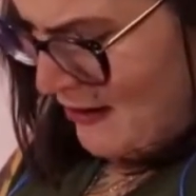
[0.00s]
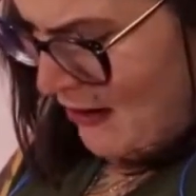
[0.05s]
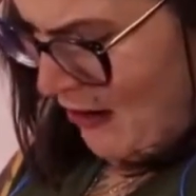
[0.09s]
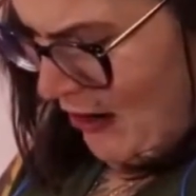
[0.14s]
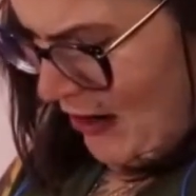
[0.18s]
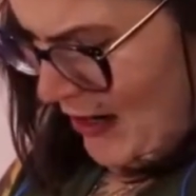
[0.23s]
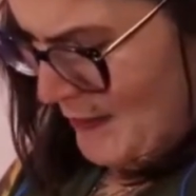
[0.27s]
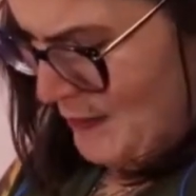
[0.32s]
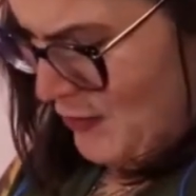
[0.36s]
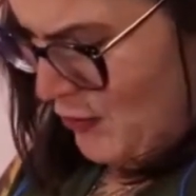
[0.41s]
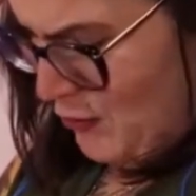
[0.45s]

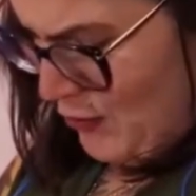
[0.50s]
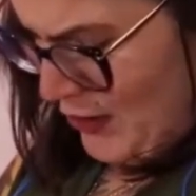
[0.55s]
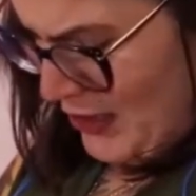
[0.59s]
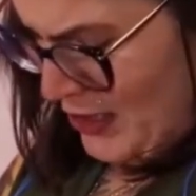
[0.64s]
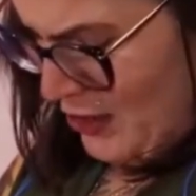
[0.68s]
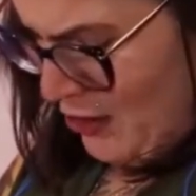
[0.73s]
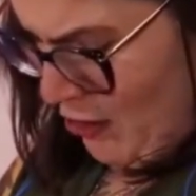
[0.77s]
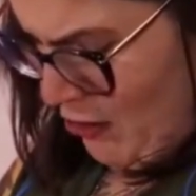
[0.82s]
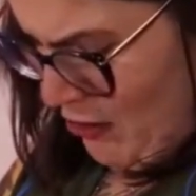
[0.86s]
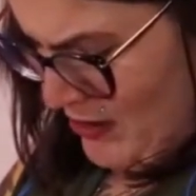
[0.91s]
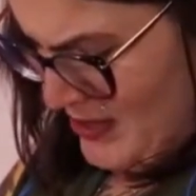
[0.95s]
I'm the
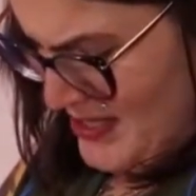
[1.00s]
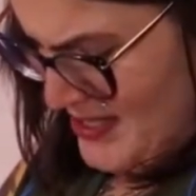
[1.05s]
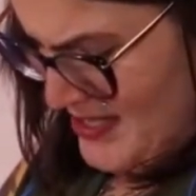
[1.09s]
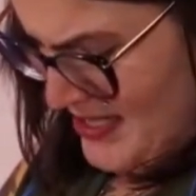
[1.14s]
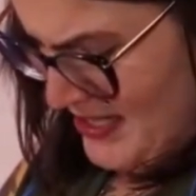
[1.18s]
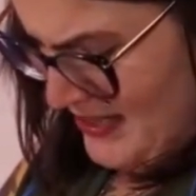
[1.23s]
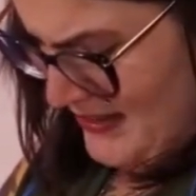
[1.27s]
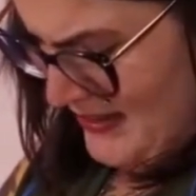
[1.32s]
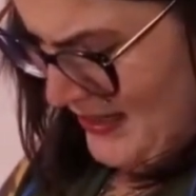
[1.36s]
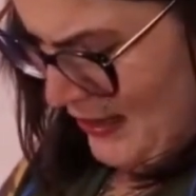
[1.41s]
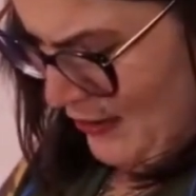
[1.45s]
one
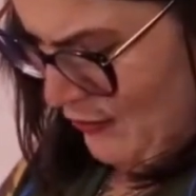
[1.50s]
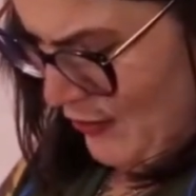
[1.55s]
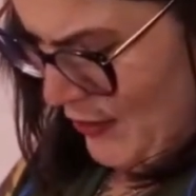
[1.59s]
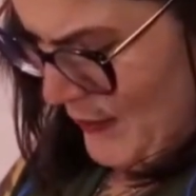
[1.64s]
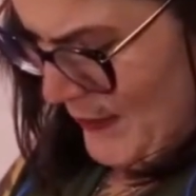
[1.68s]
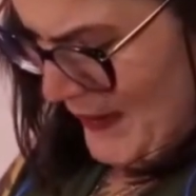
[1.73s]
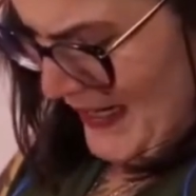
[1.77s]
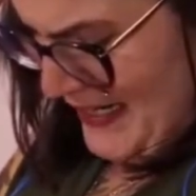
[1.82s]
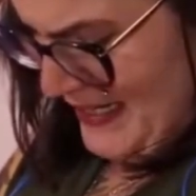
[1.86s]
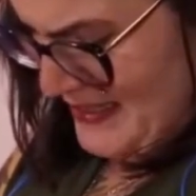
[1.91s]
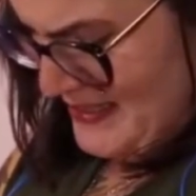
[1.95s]
constant that
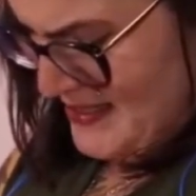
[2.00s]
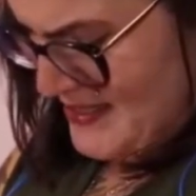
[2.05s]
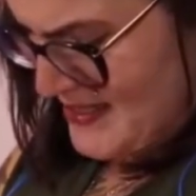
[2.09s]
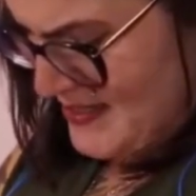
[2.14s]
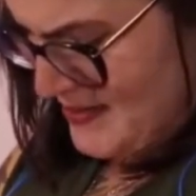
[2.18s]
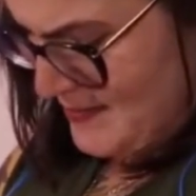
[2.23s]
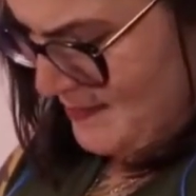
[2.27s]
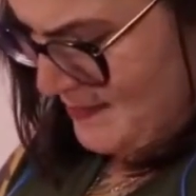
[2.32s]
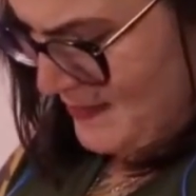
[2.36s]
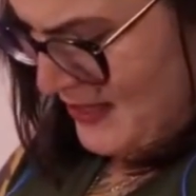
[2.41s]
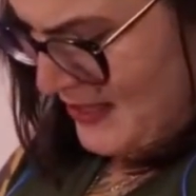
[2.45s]

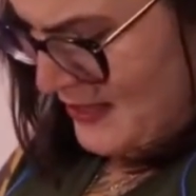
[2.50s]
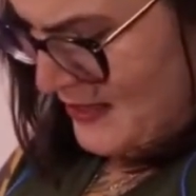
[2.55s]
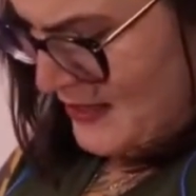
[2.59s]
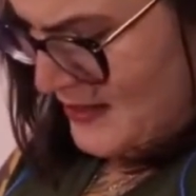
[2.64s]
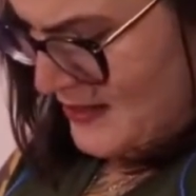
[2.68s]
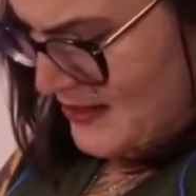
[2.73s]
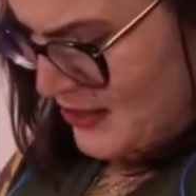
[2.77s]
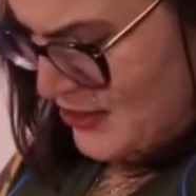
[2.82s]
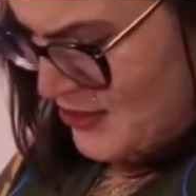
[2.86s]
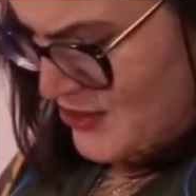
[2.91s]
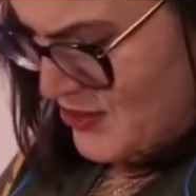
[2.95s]
remains.
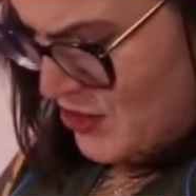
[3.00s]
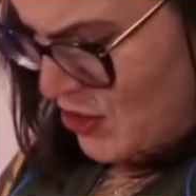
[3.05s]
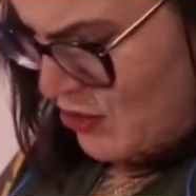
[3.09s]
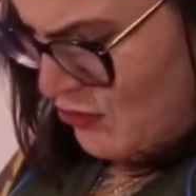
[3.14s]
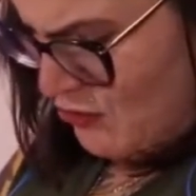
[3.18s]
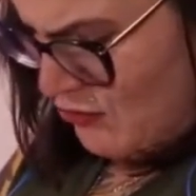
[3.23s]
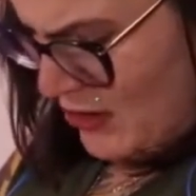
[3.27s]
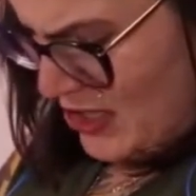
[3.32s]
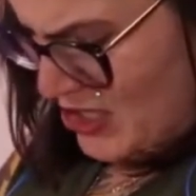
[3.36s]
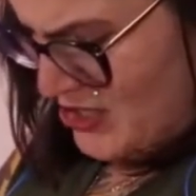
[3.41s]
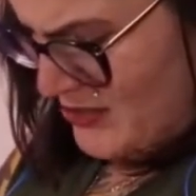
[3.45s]
There's
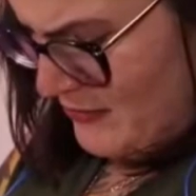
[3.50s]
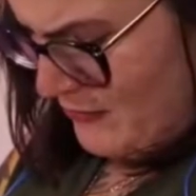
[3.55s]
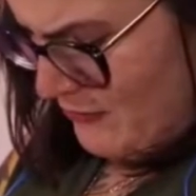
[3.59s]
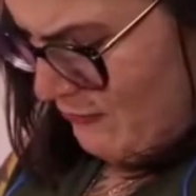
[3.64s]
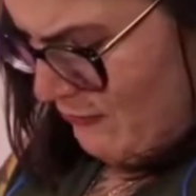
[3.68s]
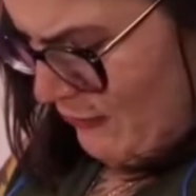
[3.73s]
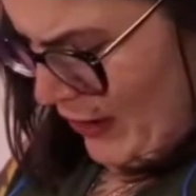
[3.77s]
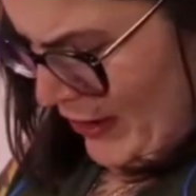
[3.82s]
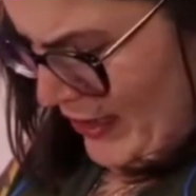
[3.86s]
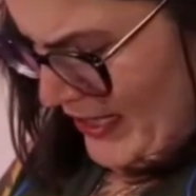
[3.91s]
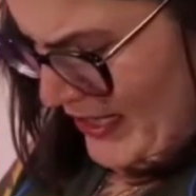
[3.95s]
no
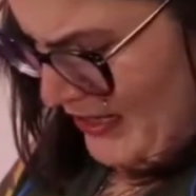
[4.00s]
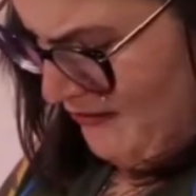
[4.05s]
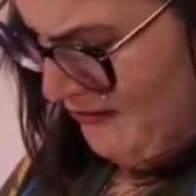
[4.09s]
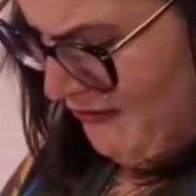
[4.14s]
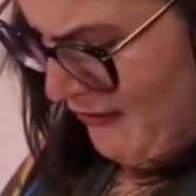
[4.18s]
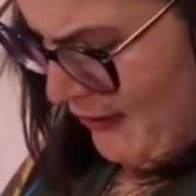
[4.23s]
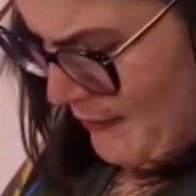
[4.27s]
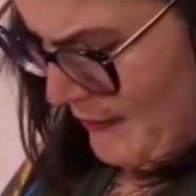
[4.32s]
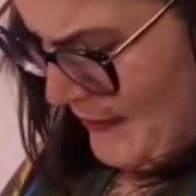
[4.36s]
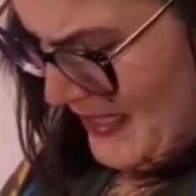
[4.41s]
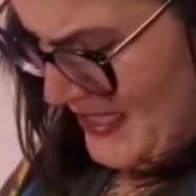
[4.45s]
running
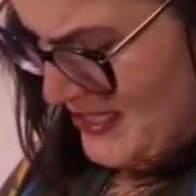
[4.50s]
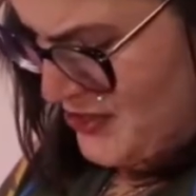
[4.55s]
from my